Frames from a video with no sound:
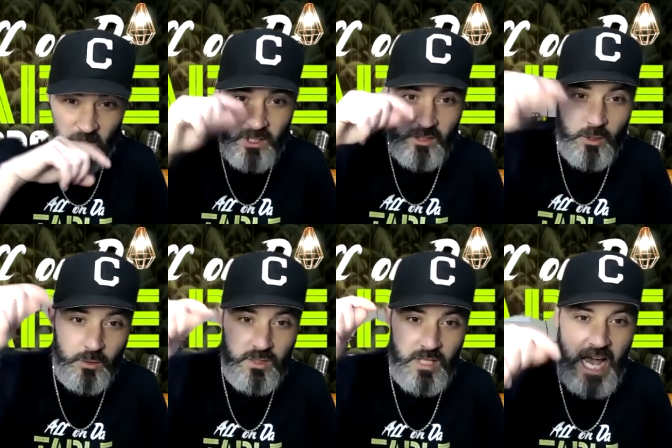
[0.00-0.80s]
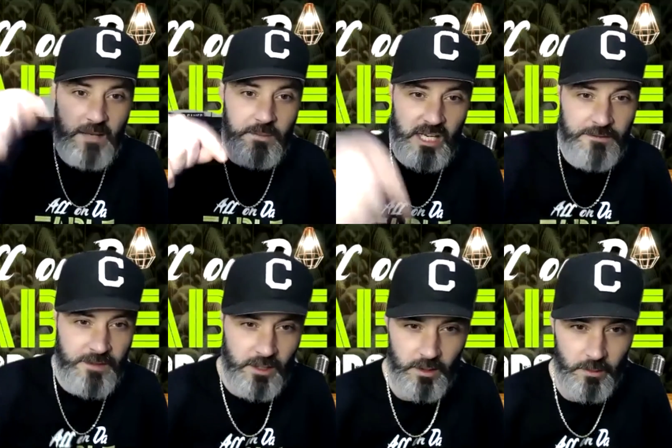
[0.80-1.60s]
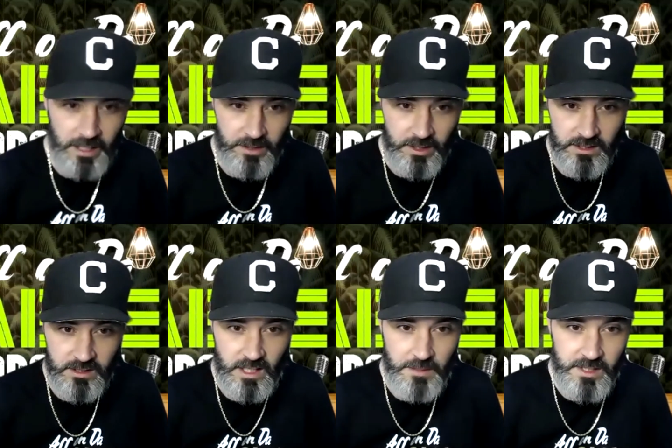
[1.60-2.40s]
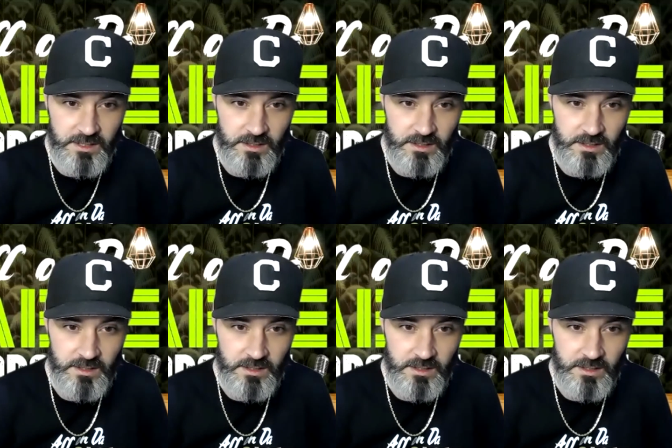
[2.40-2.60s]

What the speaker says: dude, Adam Scheffner or whatever his name is?